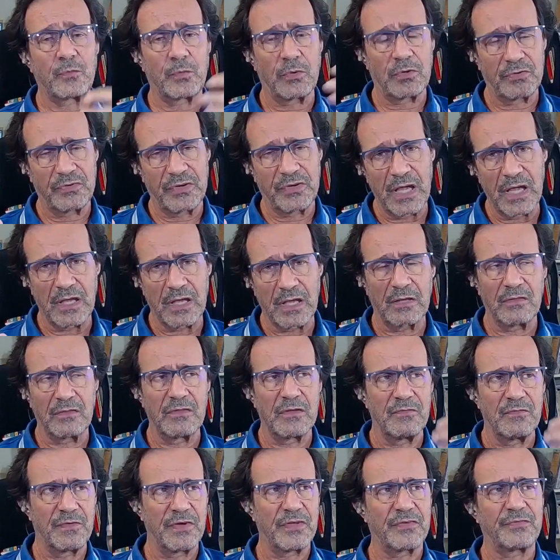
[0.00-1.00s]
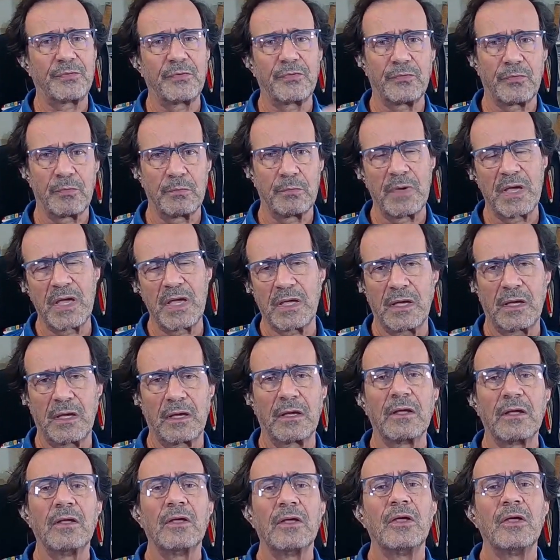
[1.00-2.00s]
we're taking, the investments we're making,